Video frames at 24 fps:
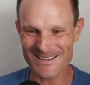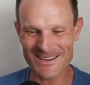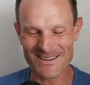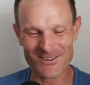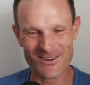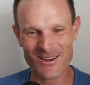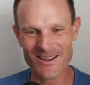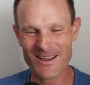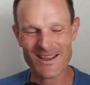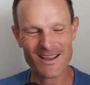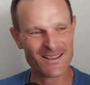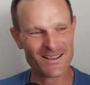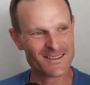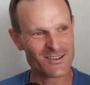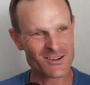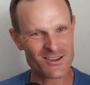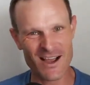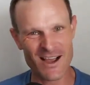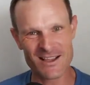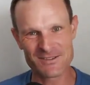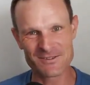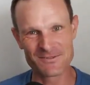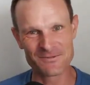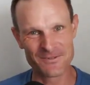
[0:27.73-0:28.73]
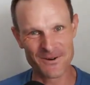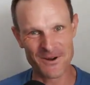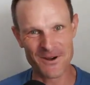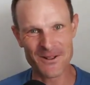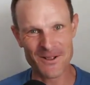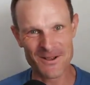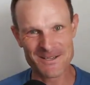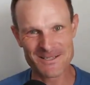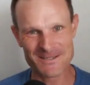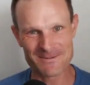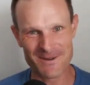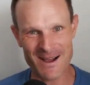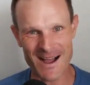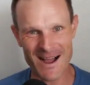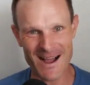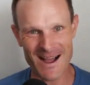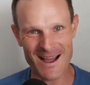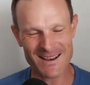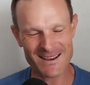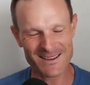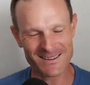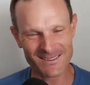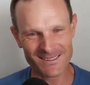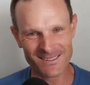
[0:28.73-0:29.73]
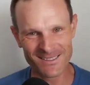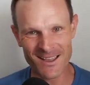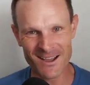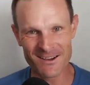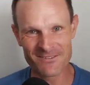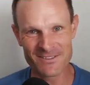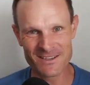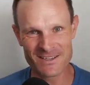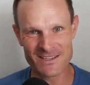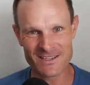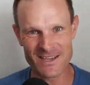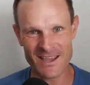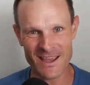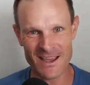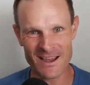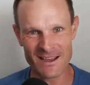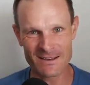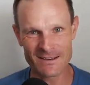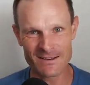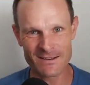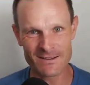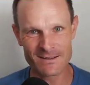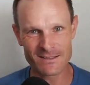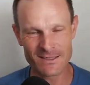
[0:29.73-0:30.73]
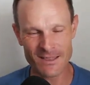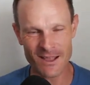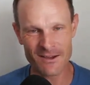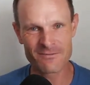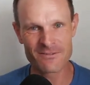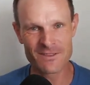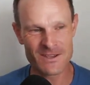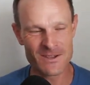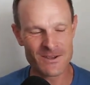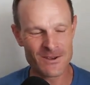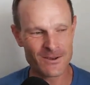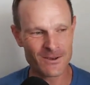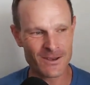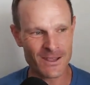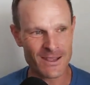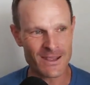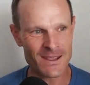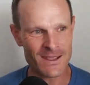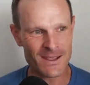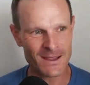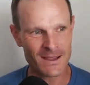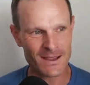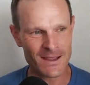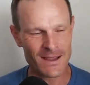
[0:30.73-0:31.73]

And look, Newcastle, very close to my heart. Love the town, love the uni.